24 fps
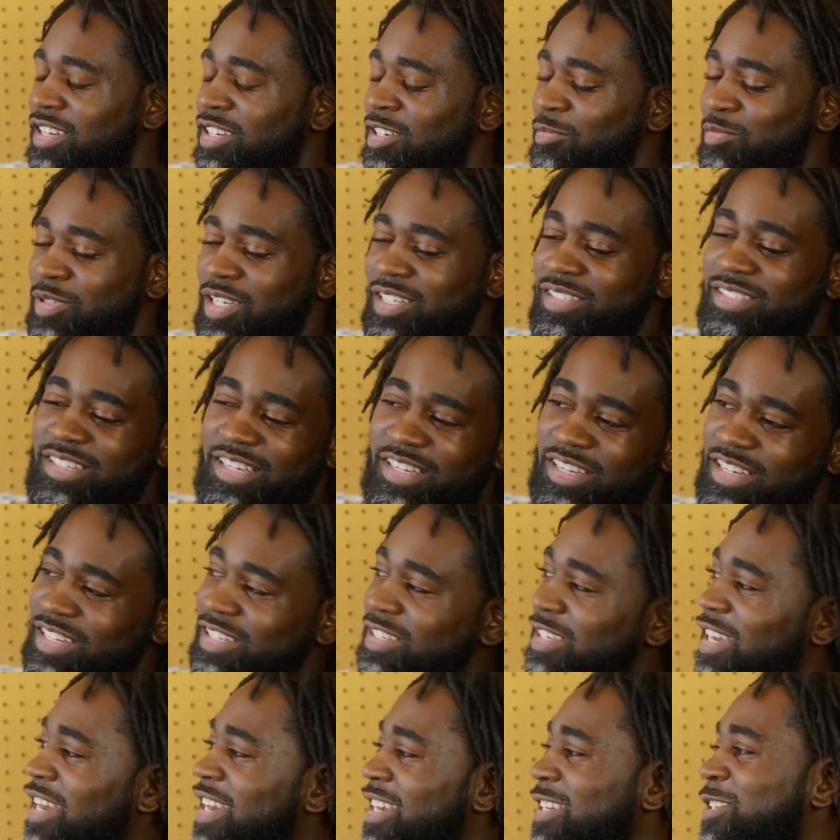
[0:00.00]
And I'm like, nah, I
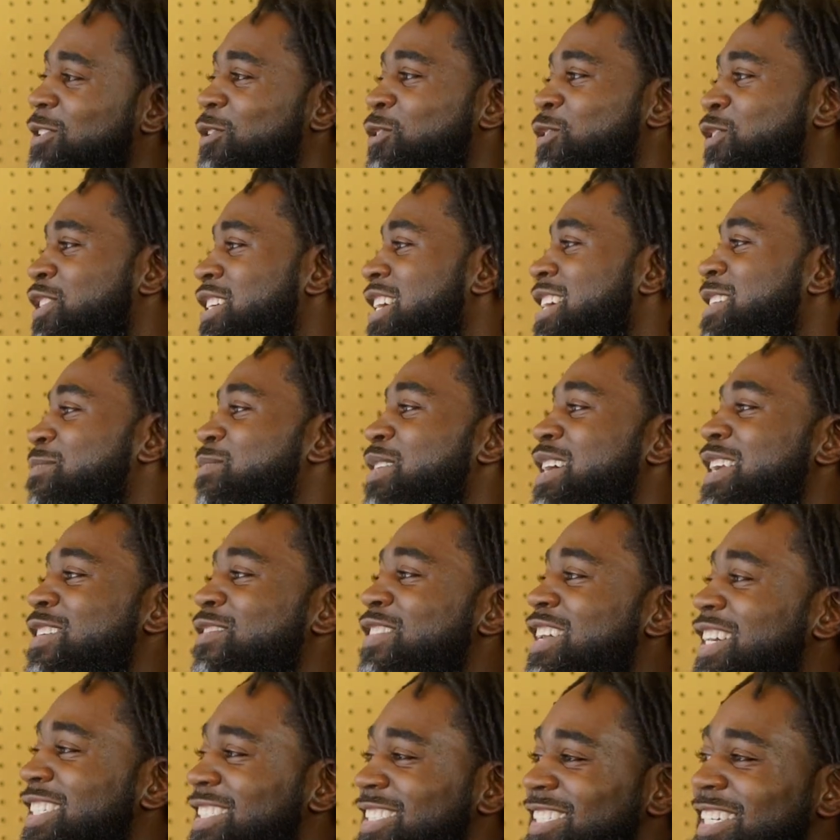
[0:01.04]
ain't, I ain't doing that, man.
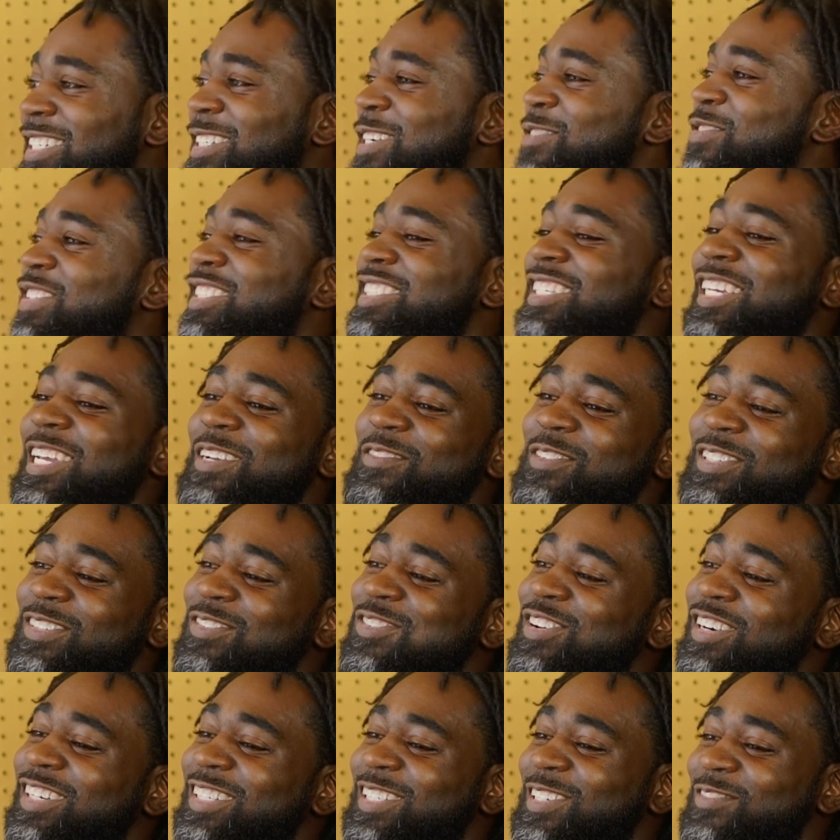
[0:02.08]
I'm not setting up a table in
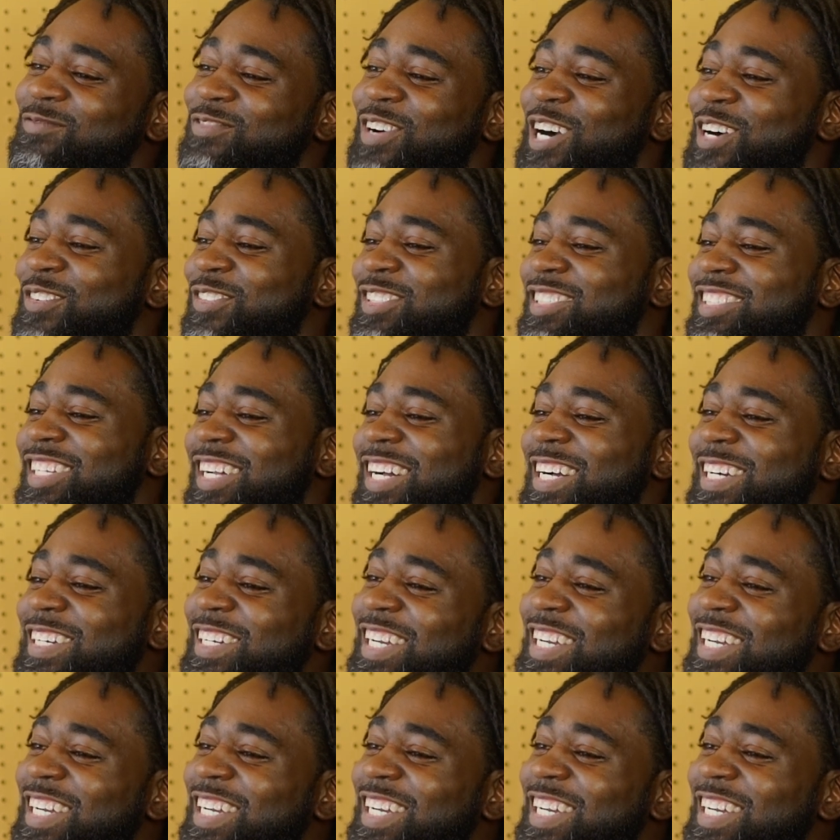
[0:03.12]
front of the barbershop.